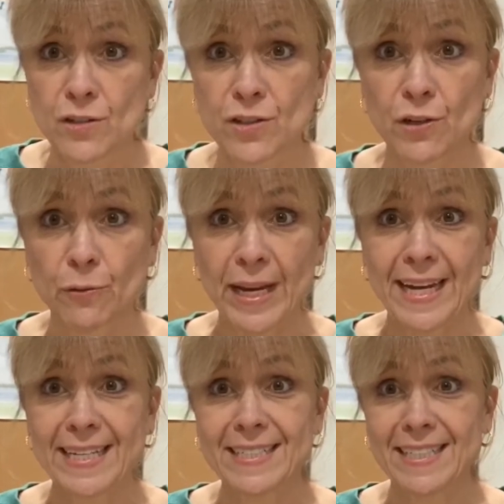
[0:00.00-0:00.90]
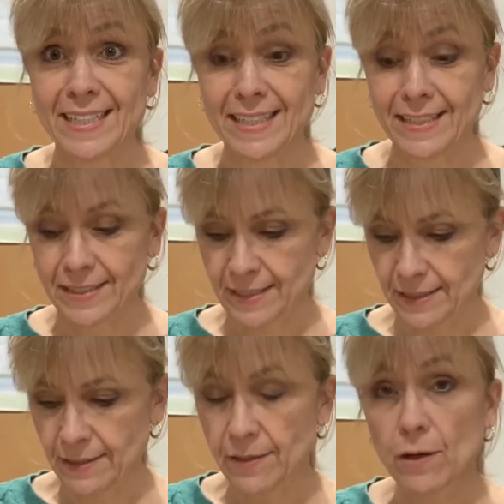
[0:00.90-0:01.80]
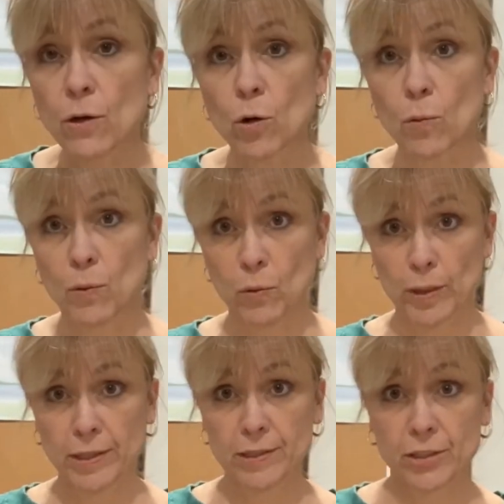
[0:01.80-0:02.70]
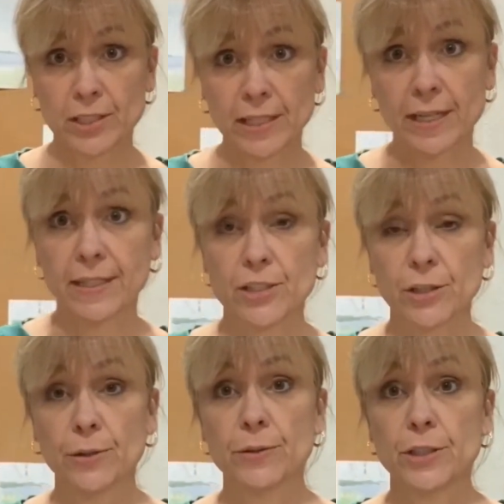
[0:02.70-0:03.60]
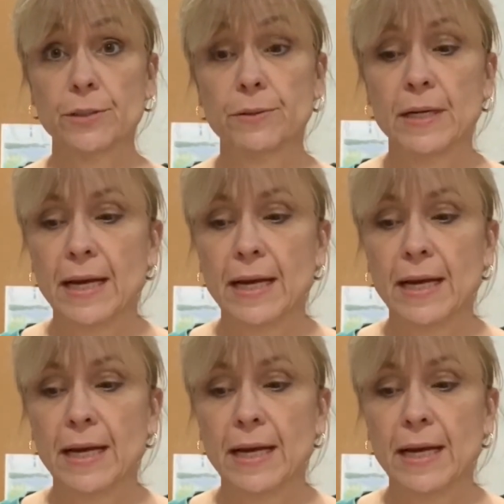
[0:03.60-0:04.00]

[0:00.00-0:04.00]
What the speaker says: So we antiqued the whole board, just like I showed you.